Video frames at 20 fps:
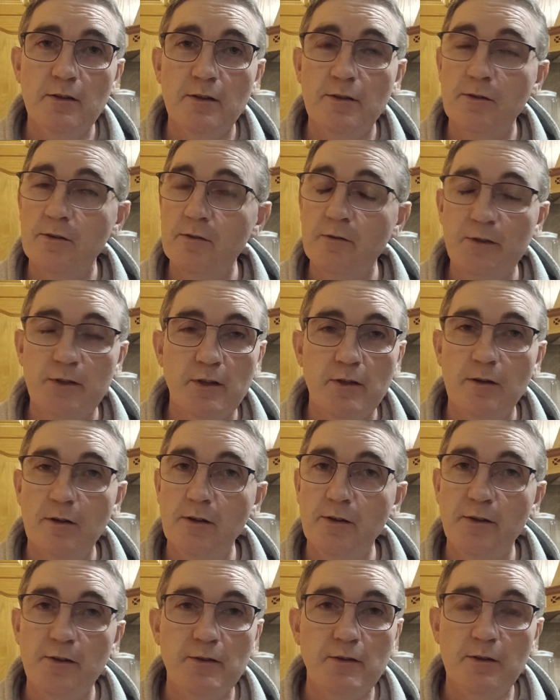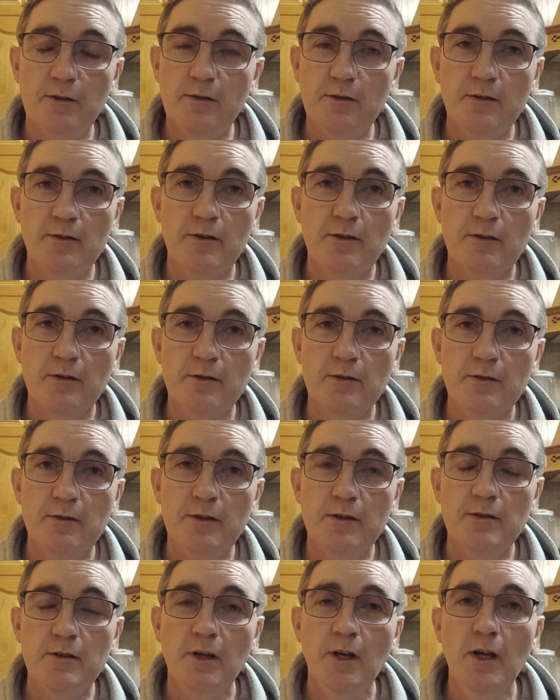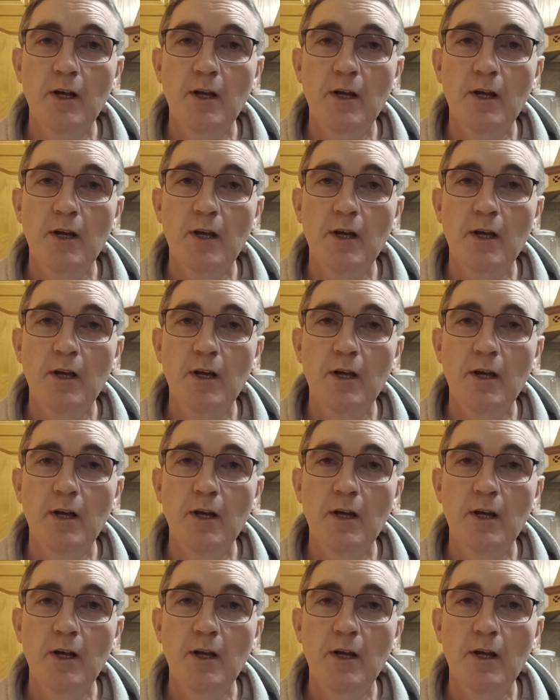I don't know what you call it in other countries.